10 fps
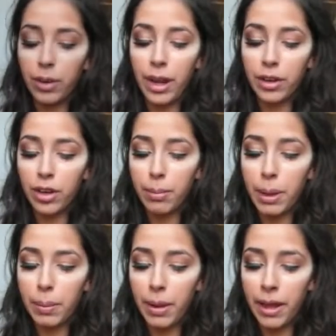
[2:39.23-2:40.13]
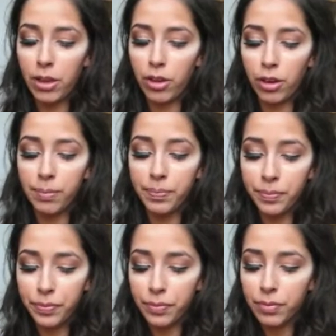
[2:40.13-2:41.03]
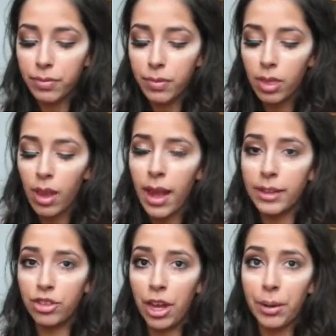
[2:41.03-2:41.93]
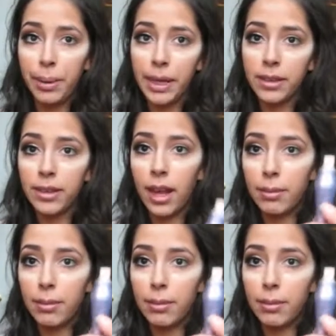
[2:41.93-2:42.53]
now you're going to be applying your eyeshadow base.